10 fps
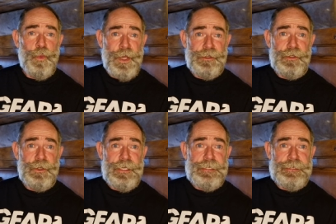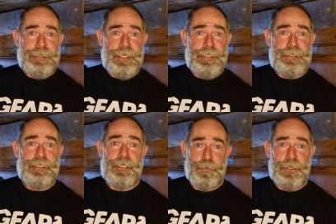weather is
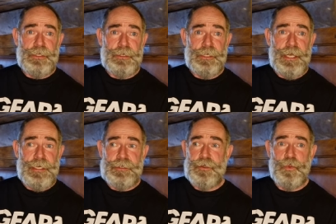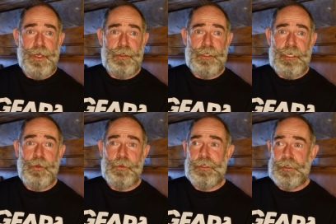as typical as the weather can
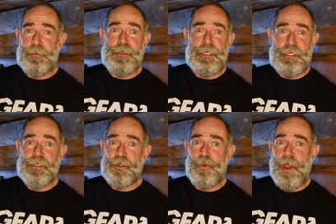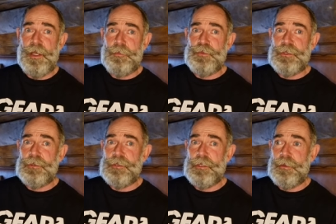only be described
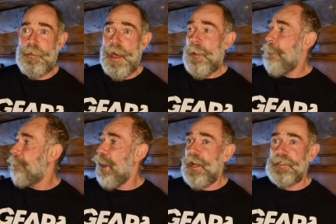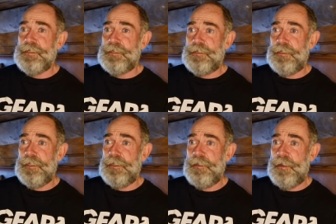in the past,
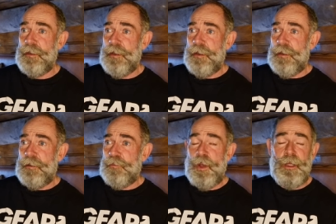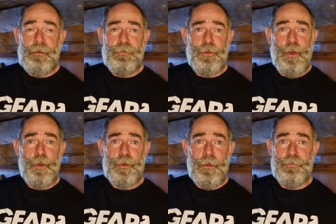uh, well, for the
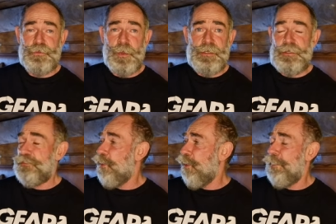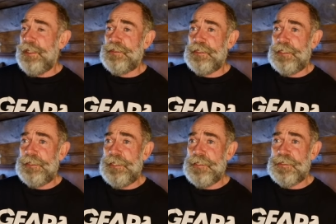whole of twenty-four,
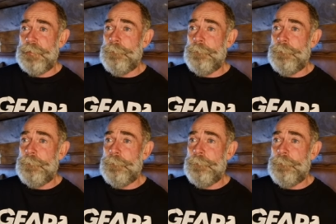basically. It's a